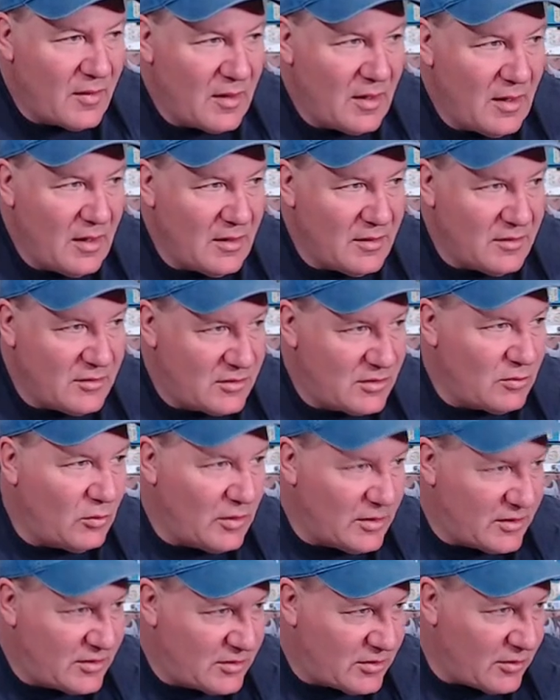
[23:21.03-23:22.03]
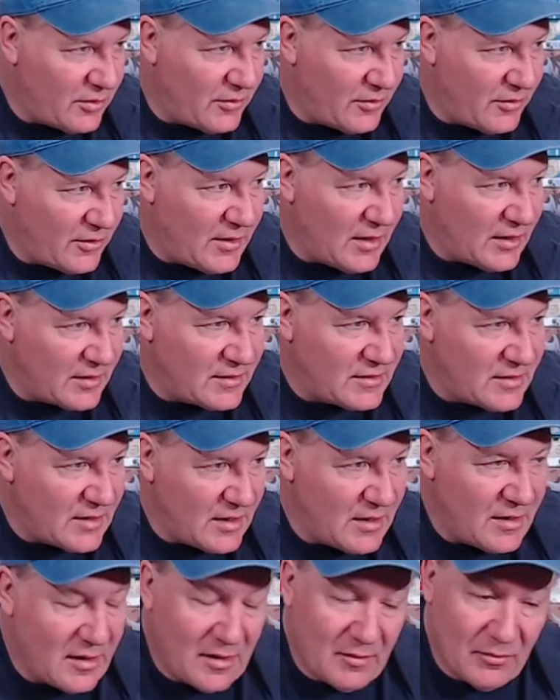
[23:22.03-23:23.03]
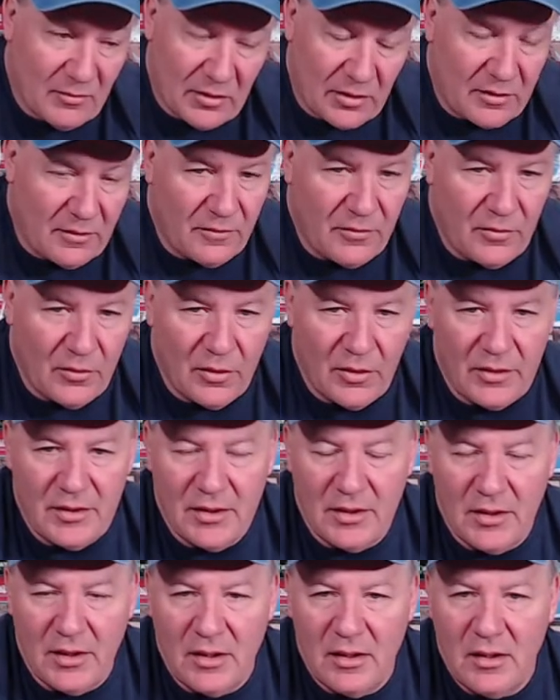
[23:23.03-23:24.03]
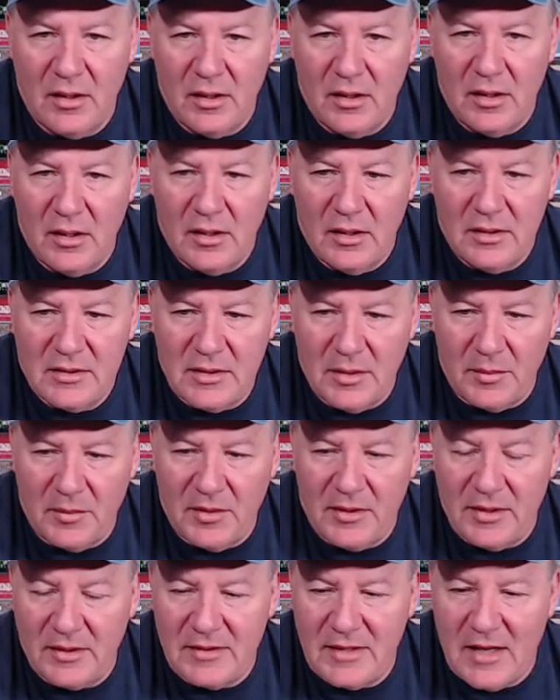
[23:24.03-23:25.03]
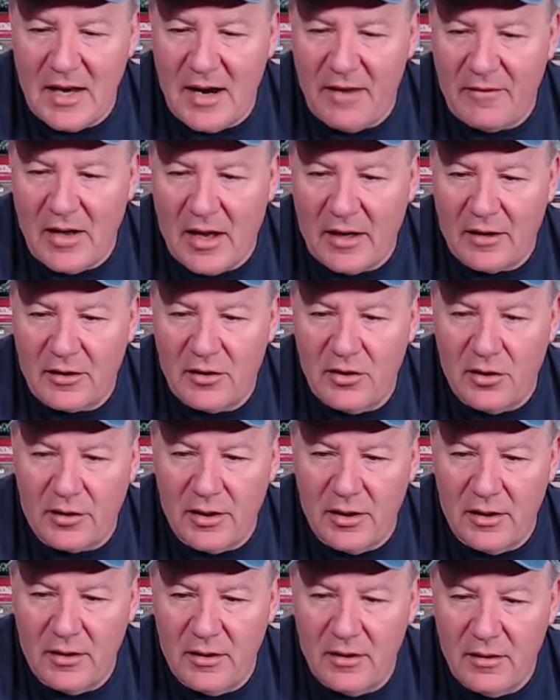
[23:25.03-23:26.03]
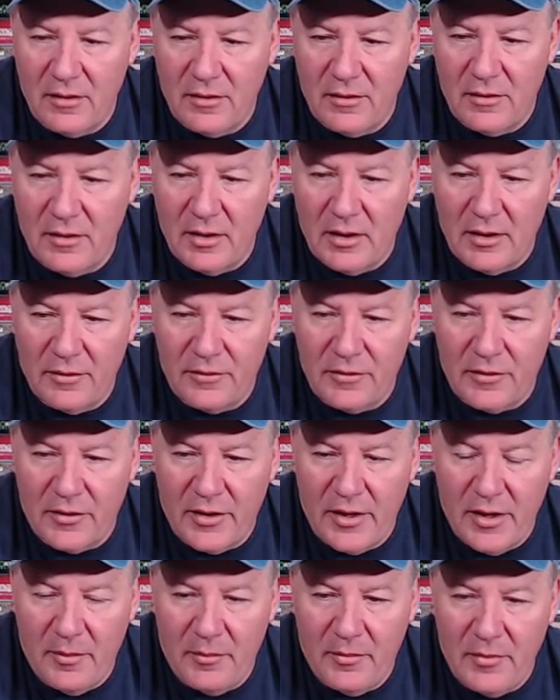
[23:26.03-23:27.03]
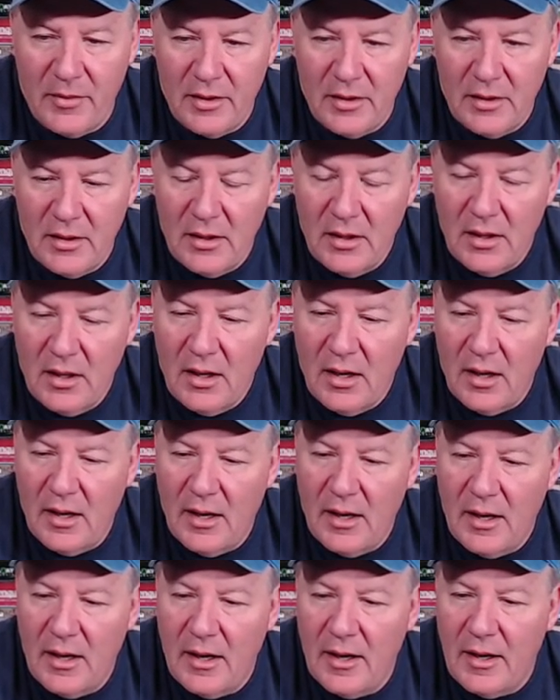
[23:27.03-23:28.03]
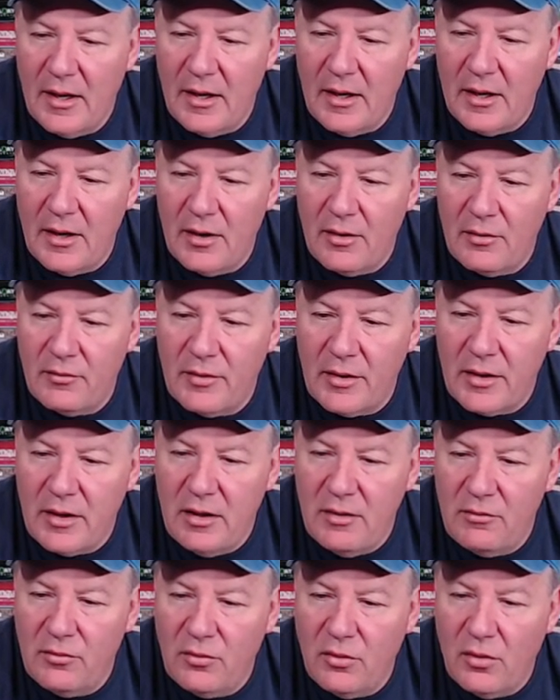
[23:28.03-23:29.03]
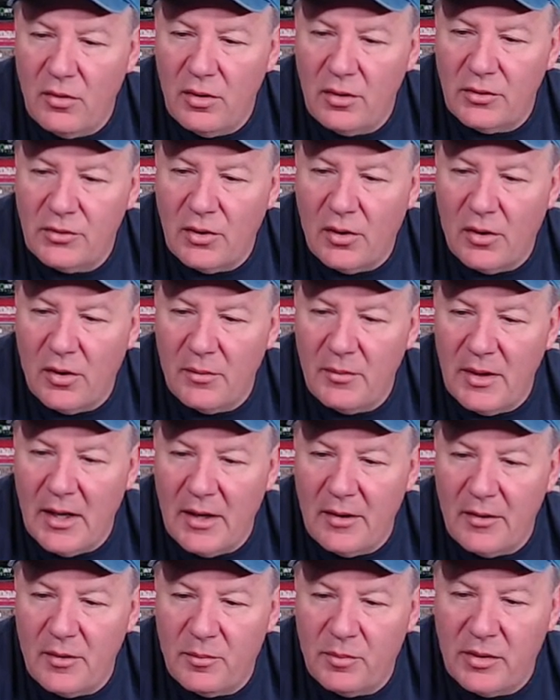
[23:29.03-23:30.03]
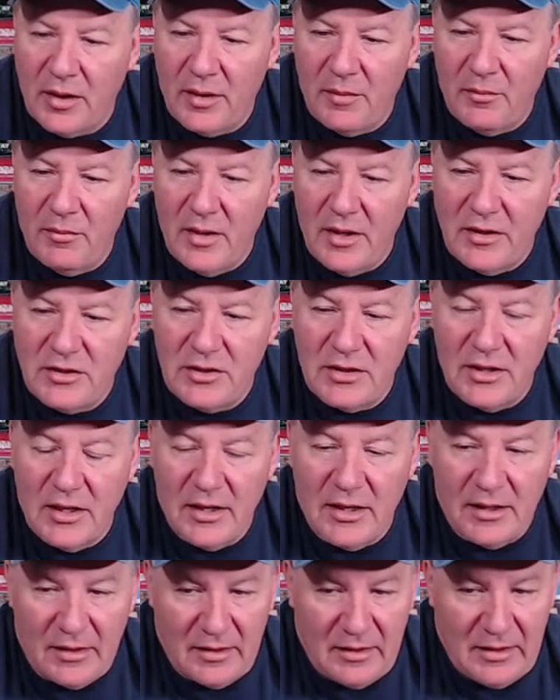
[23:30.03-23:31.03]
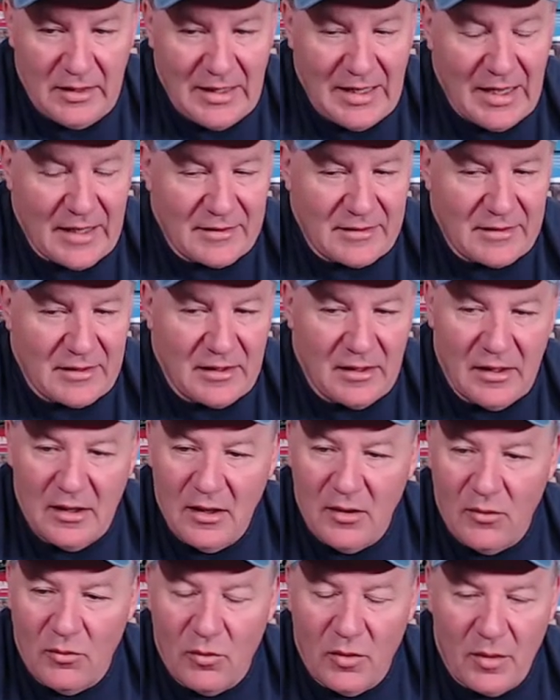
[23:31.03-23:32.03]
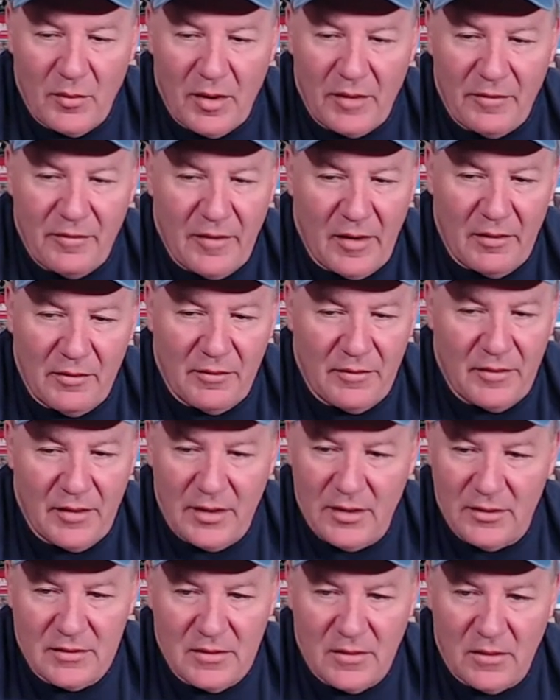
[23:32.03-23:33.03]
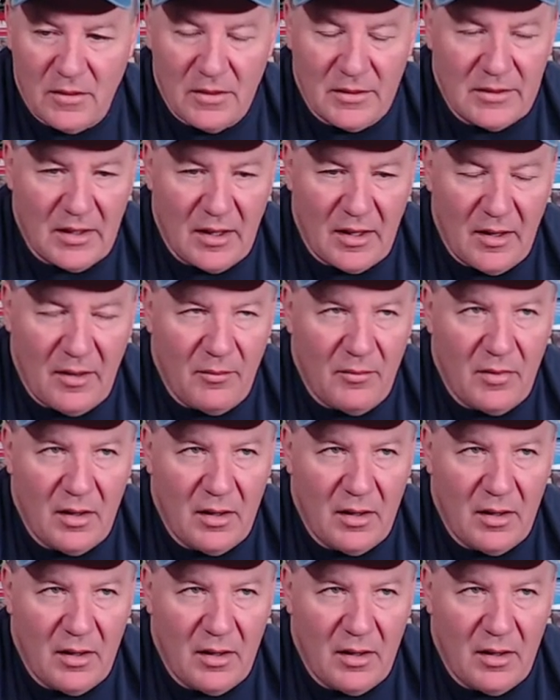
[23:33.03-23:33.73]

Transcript: in with certain things, and I'm looking forward to some of the things that I've got cooking uh, for him. Uh, Ricky Royal taught me how to play Mage Knight. Yes, one of my favorite videos all time.